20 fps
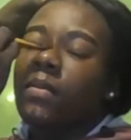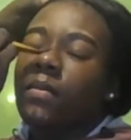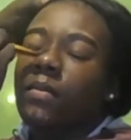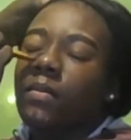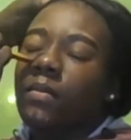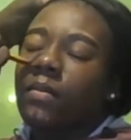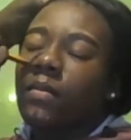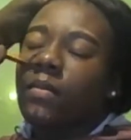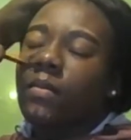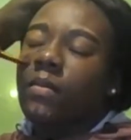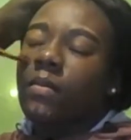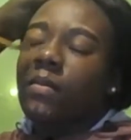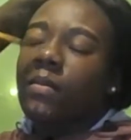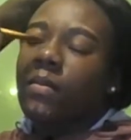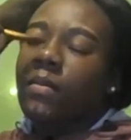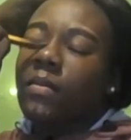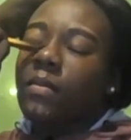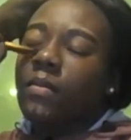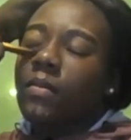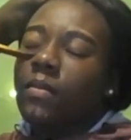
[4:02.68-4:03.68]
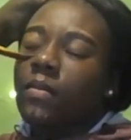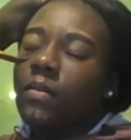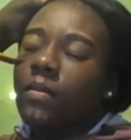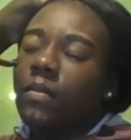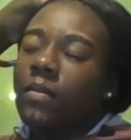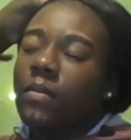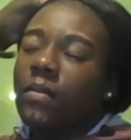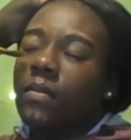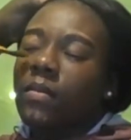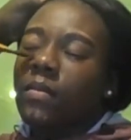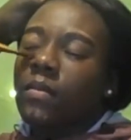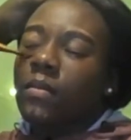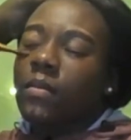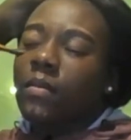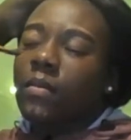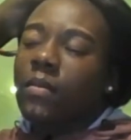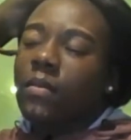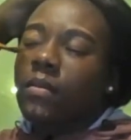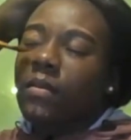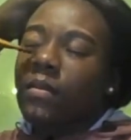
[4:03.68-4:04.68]

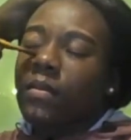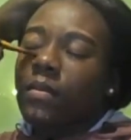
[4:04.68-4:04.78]
No one is speaking in this clip.